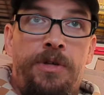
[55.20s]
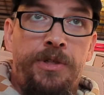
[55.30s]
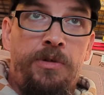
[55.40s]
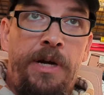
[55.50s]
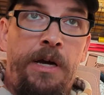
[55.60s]
on
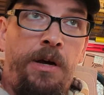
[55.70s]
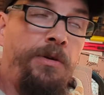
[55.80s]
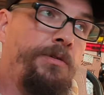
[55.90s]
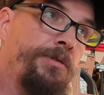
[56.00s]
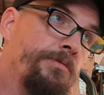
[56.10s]
the
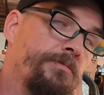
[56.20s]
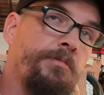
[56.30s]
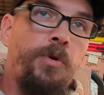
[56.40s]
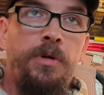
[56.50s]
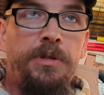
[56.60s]
ground,
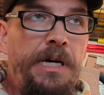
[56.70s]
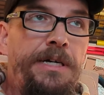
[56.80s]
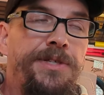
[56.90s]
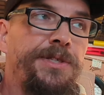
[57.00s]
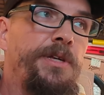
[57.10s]
more or
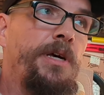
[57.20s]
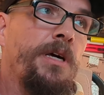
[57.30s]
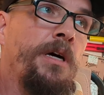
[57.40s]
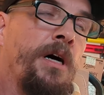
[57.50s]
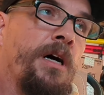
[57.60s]
less.
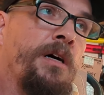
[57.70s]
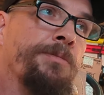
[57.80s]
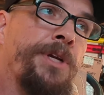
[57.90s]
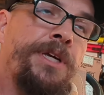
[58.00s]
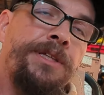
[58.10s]
I'm
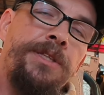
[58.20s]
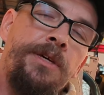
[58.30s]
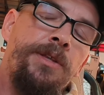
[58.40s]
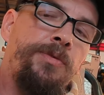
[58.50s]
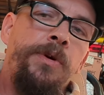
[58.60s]
going to get
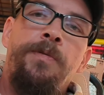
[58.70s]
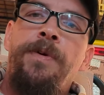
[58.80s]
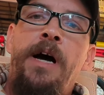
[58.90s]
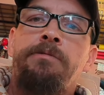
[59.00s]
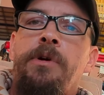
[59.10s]
the
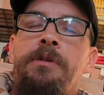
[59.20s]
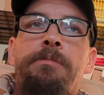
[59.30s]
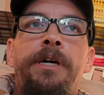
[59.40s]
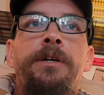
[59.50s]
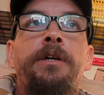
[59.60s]
305 running
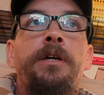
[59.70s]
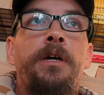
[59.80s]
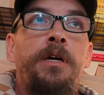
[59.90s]
better.